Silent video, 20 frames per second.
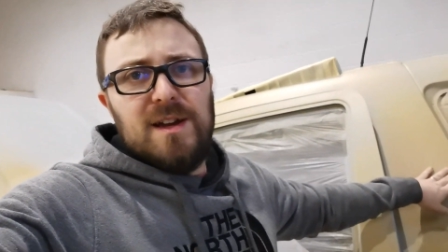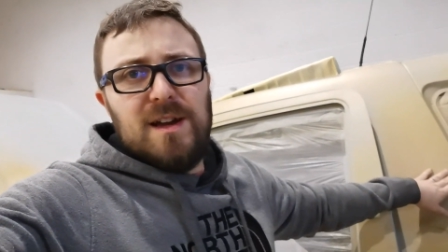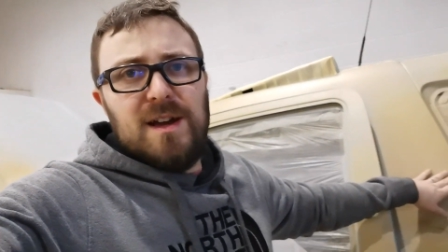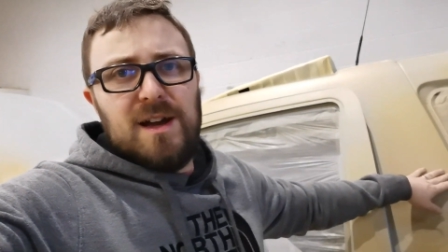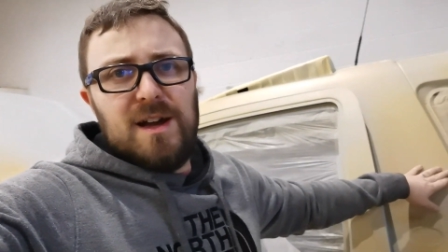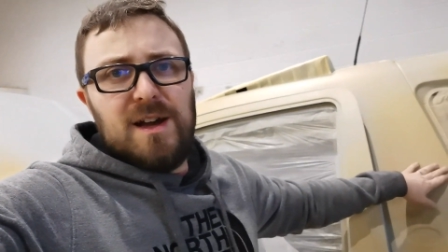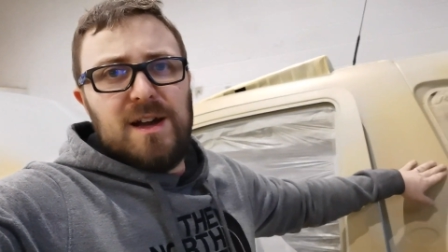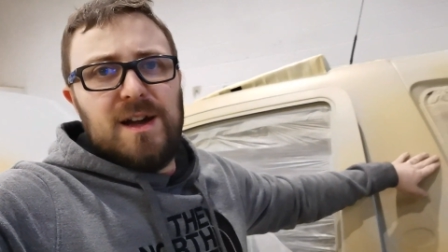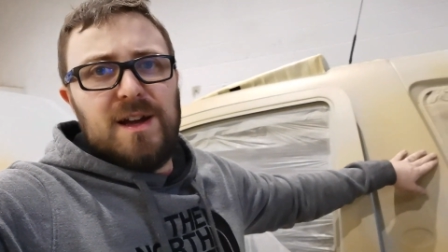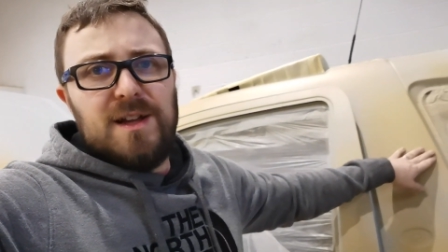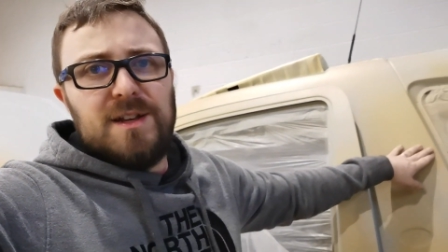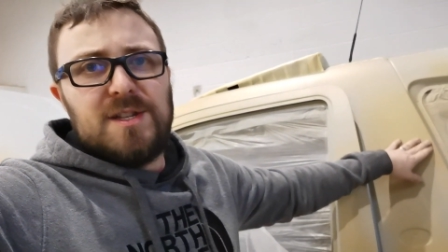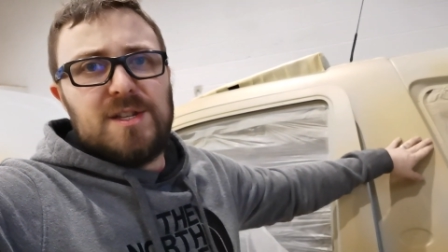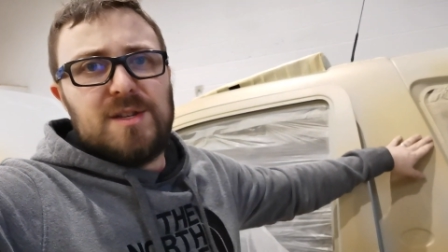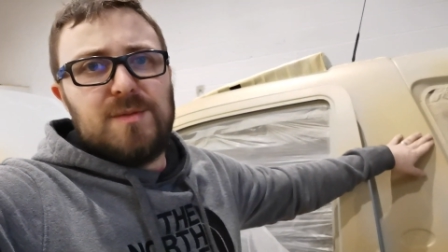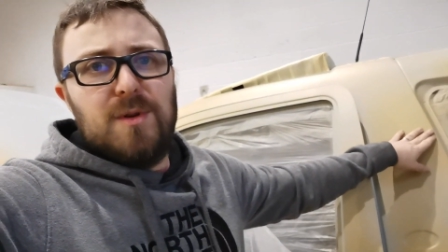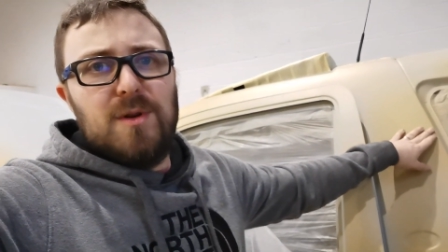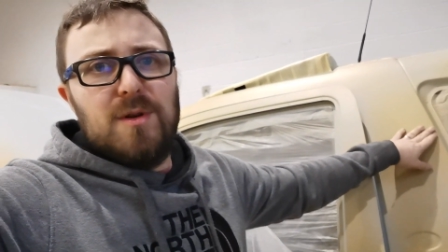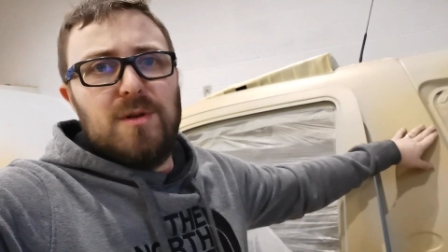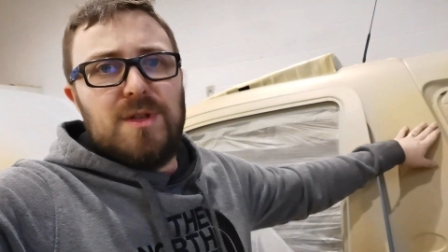and
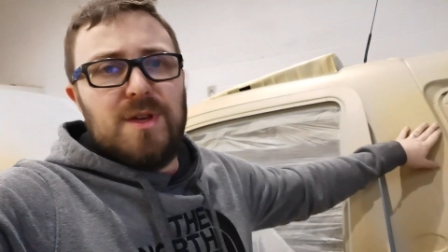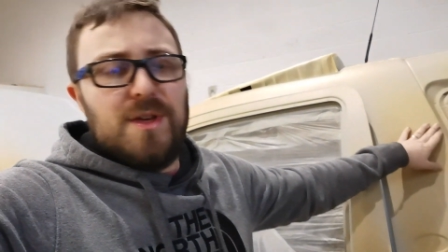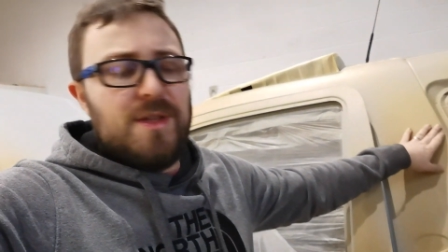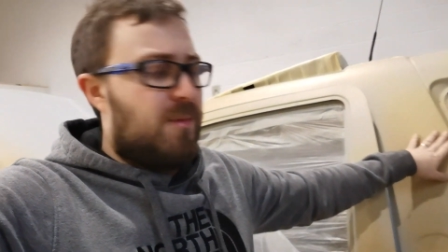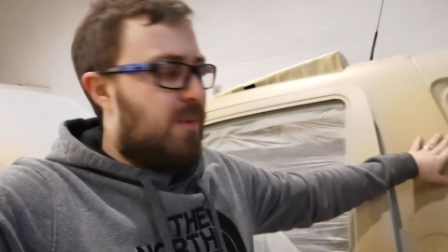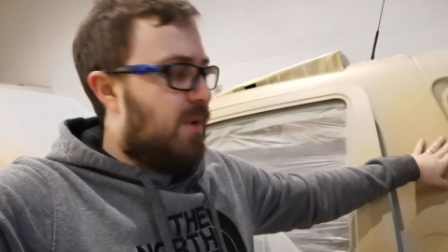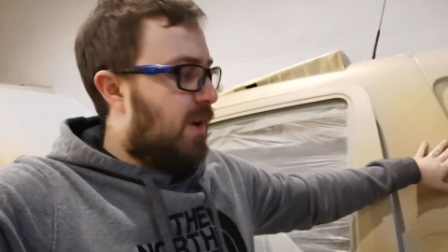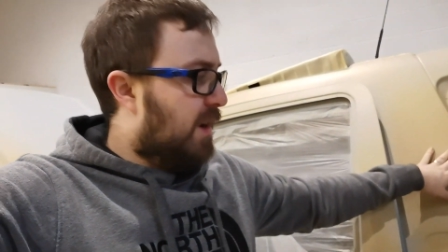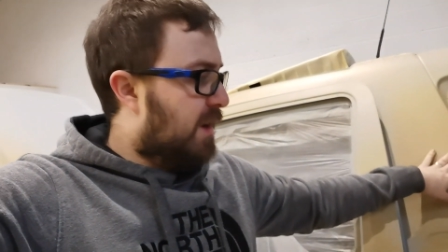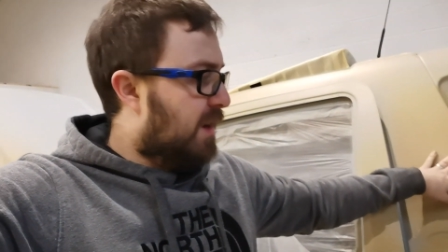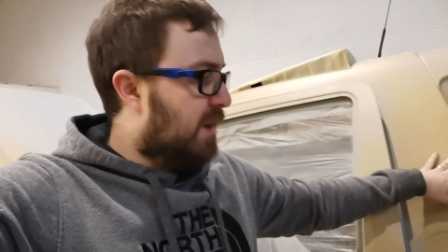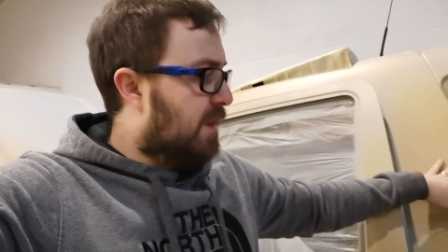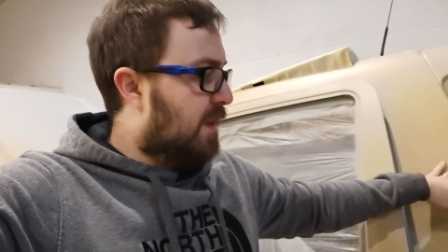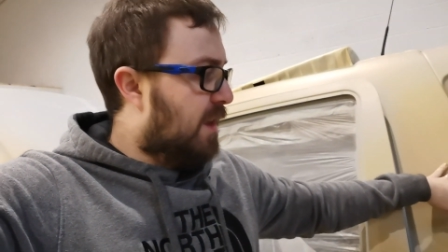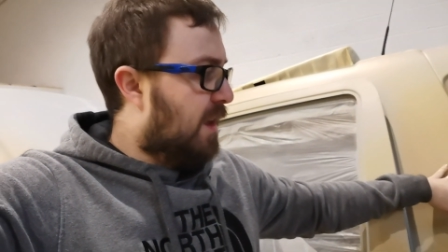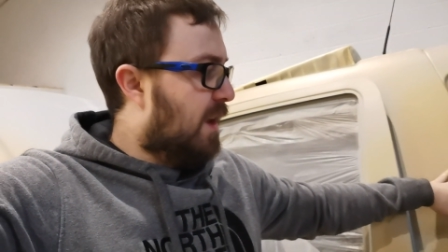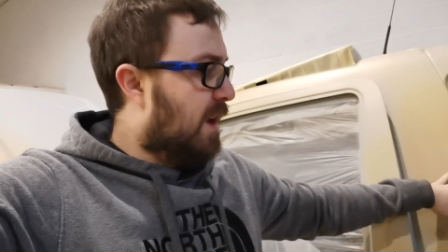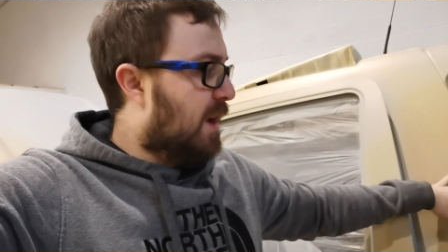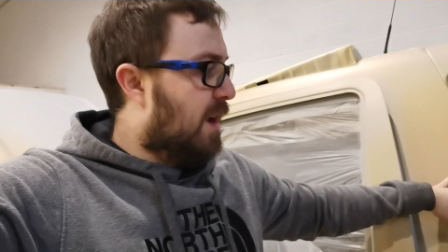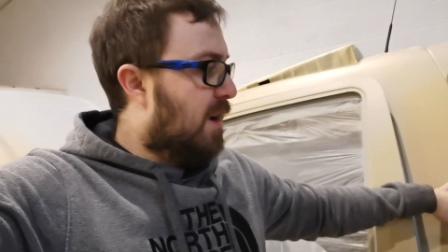smoother than when I did
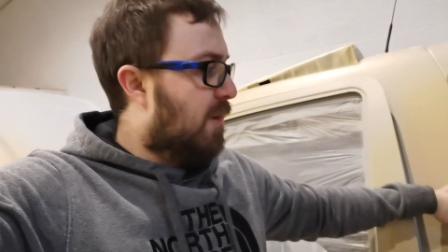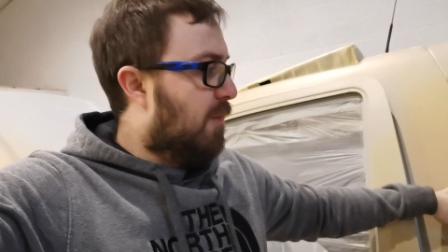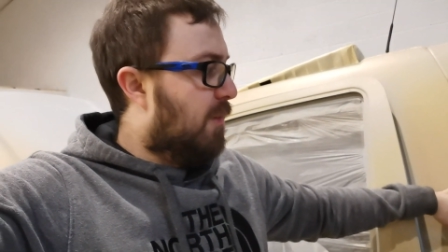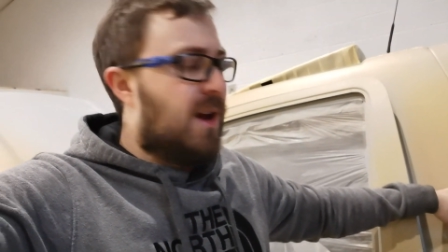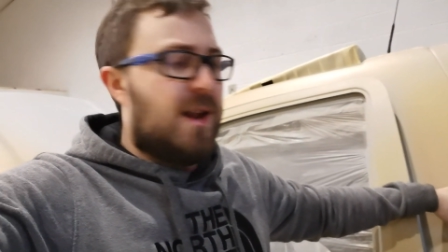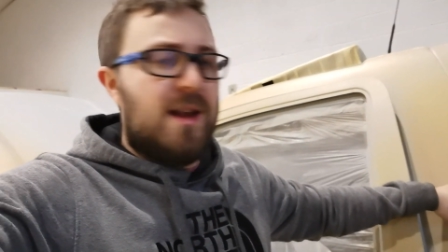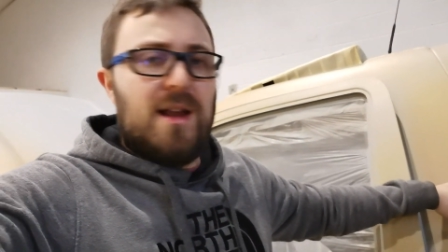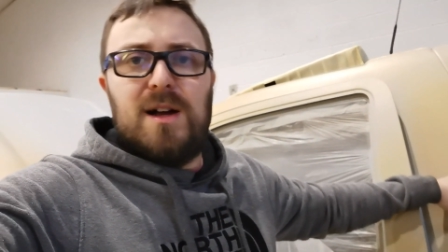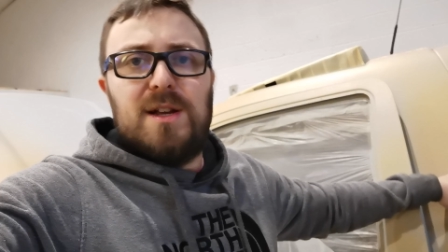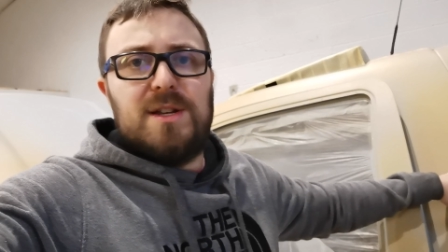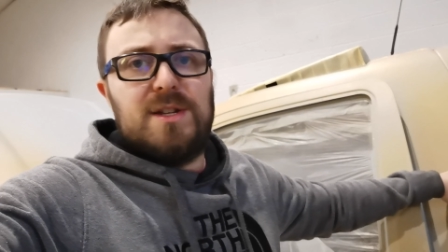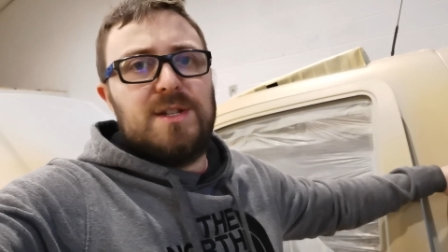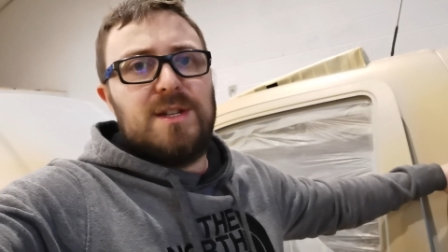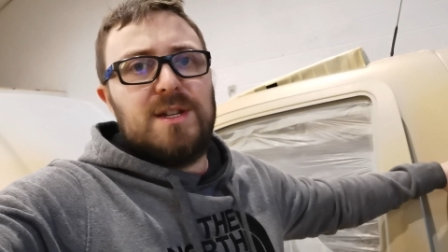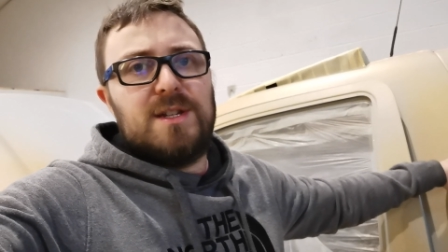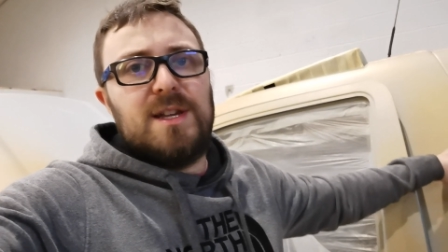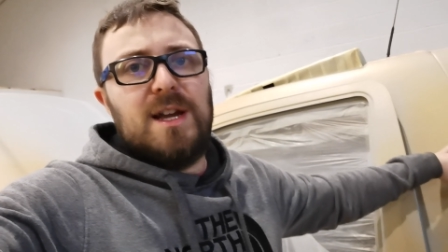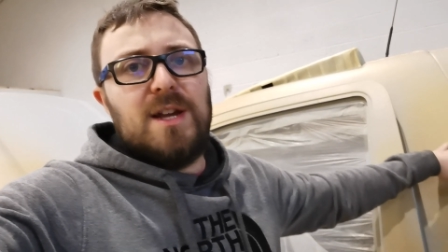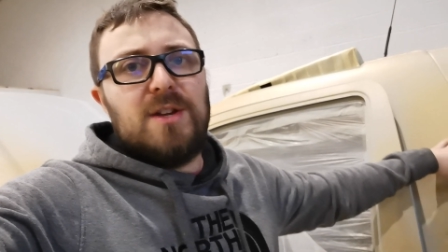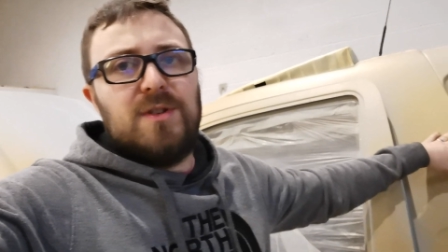the wheel arches,
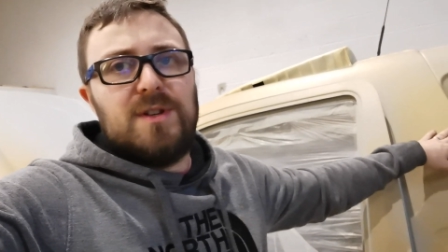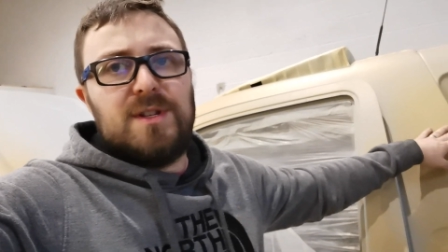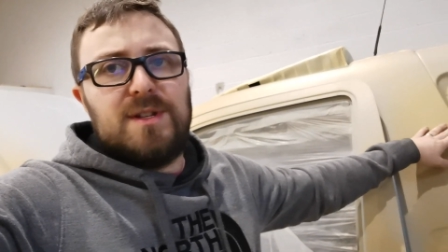etc.